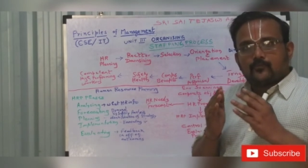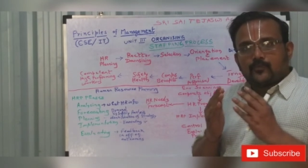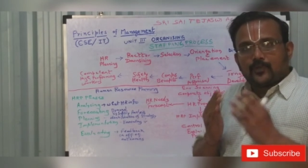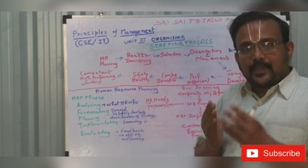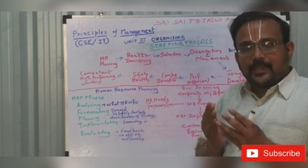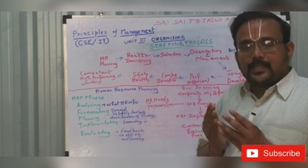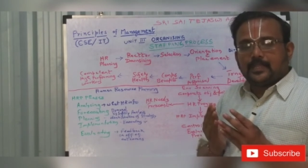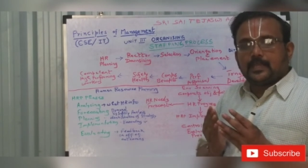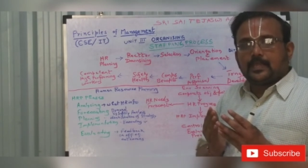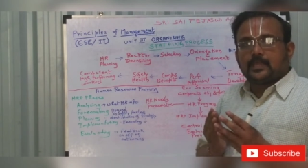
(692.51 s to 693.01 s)

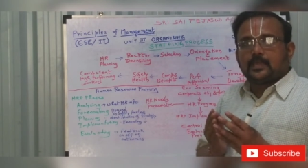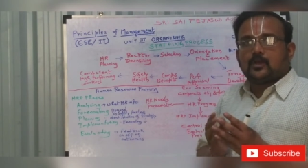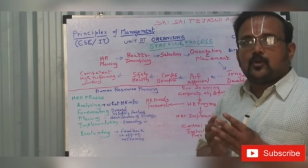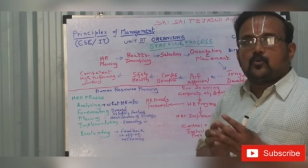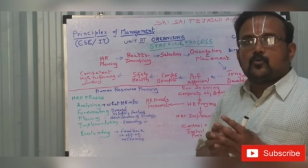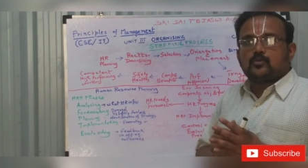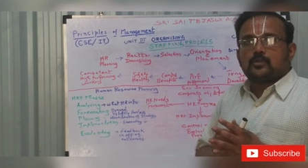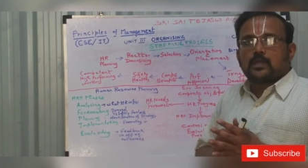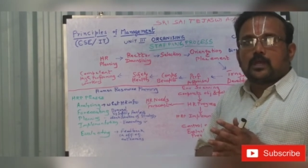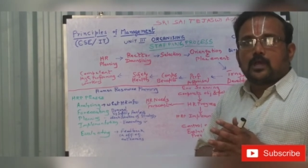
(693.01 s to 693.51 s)
finding
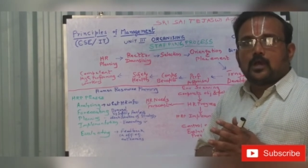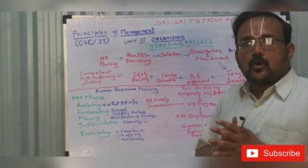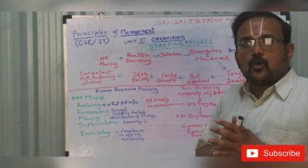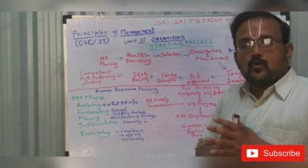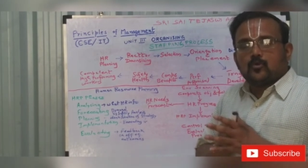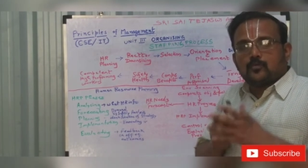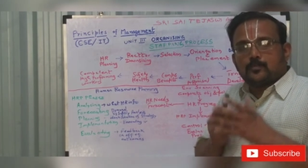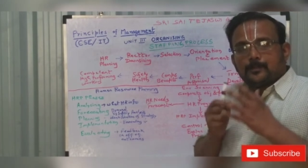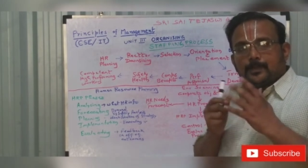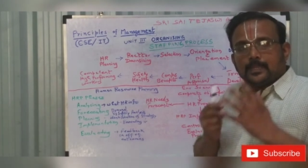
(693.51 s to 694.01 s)
out
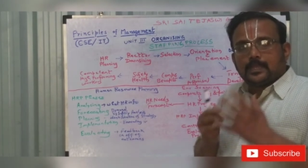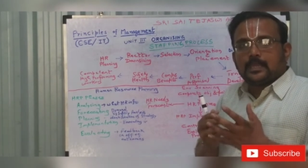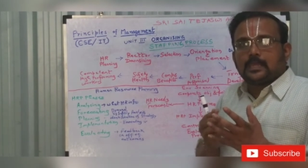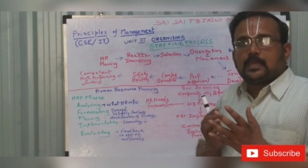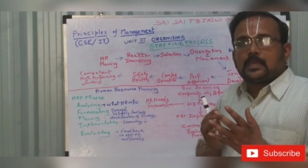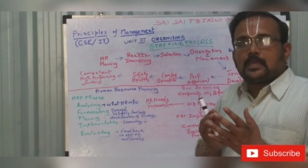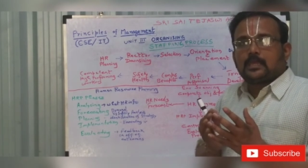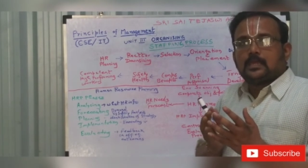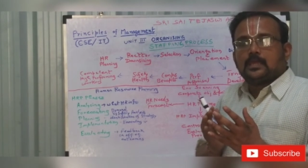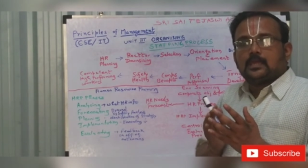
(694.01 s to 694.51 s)
how
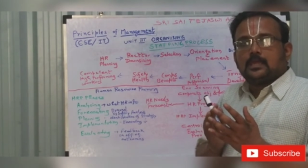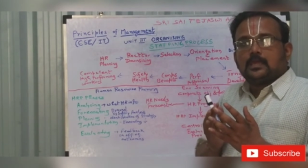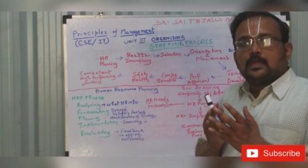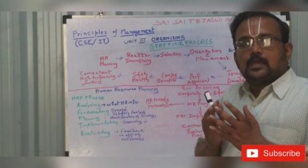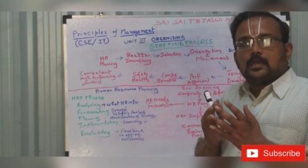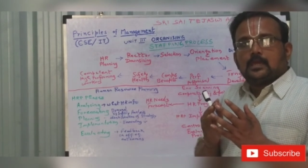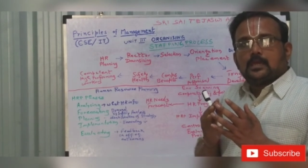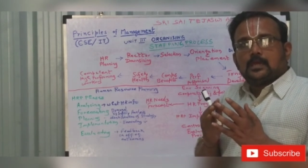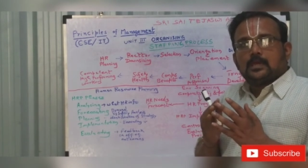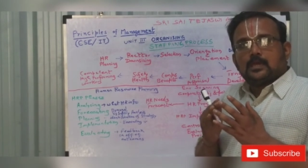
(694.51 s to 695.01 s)
many,
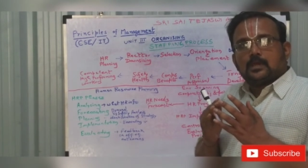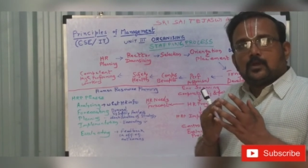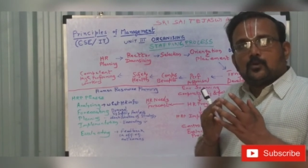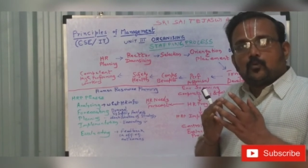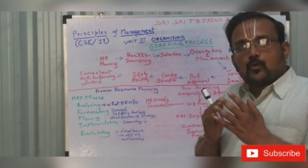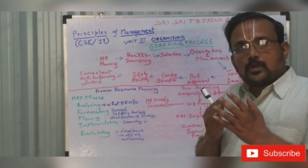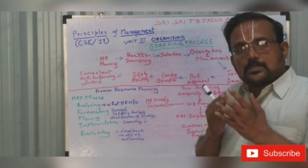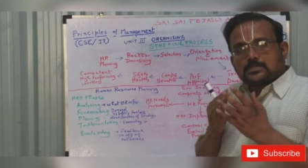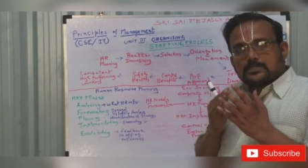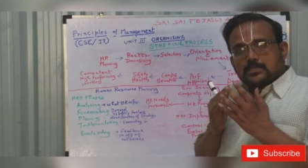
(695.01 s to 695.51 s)

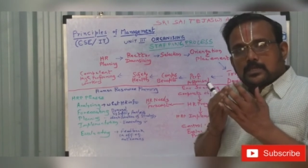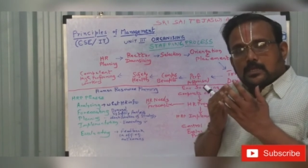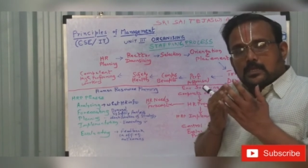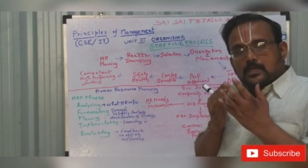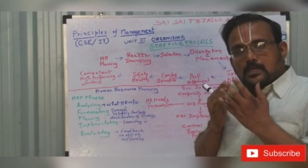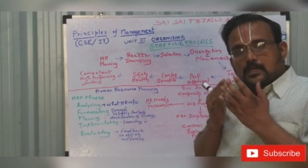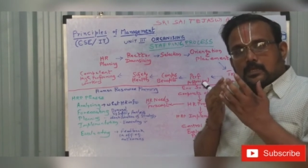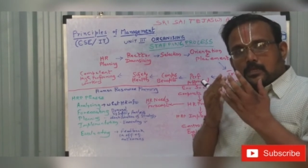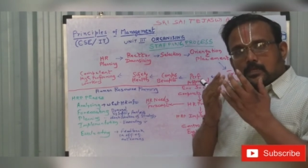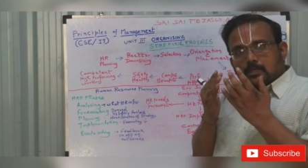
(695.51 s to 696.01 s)
what is
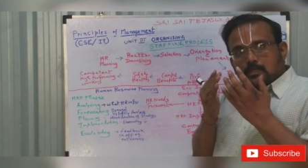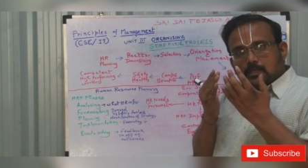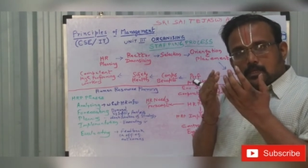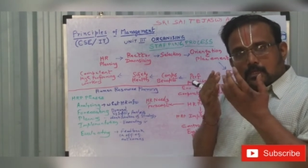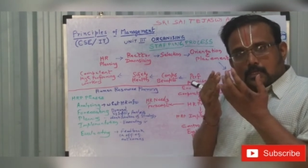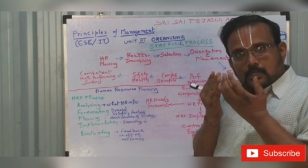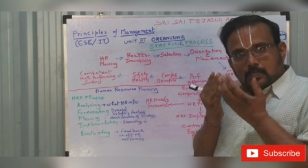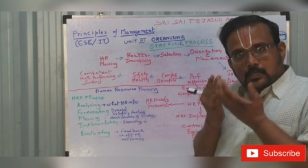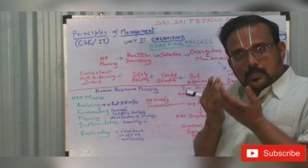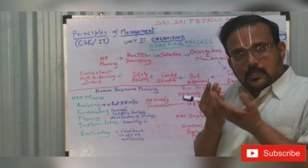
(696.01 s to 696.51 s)
the
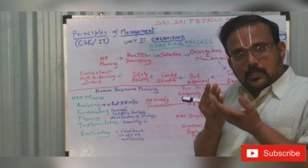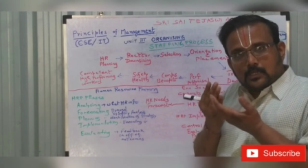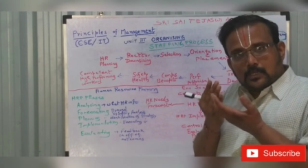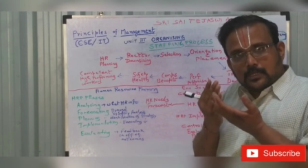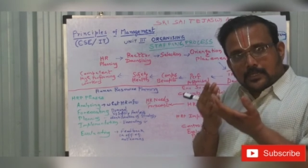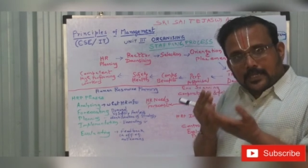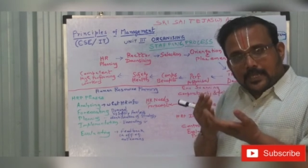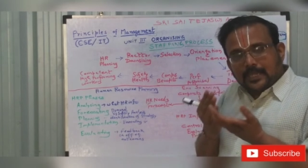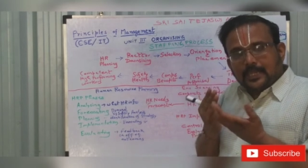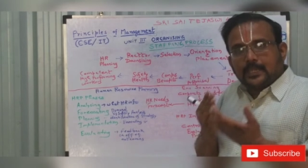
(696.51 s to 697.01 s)

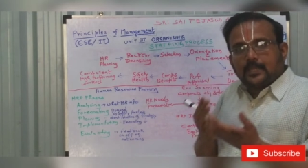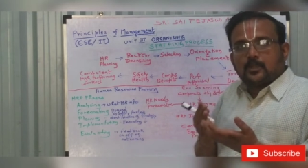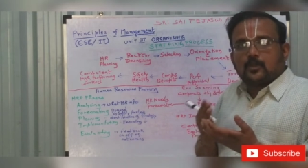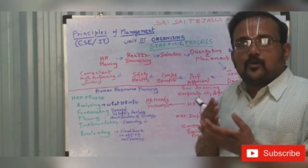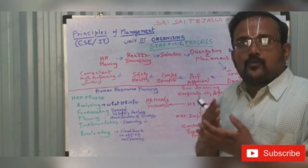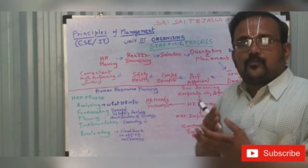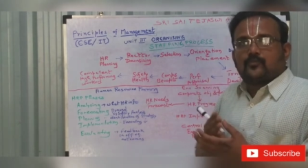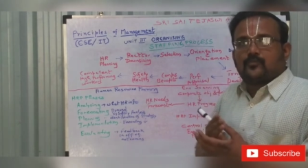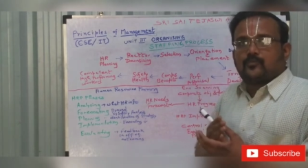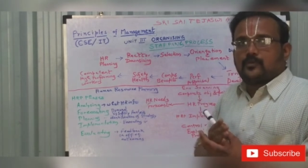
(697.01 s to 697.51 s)
need
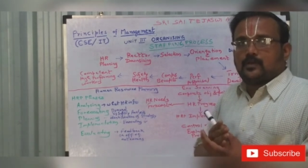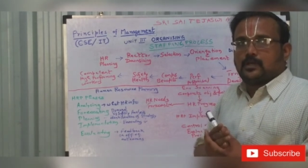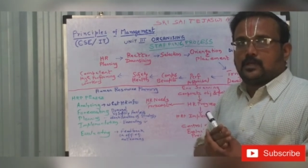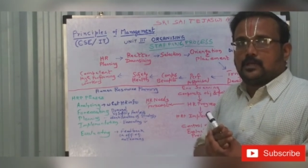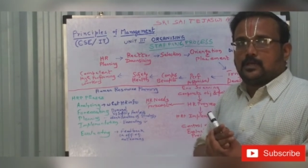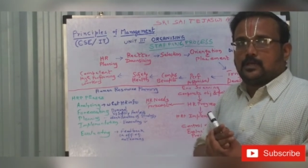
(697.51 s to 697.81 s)
of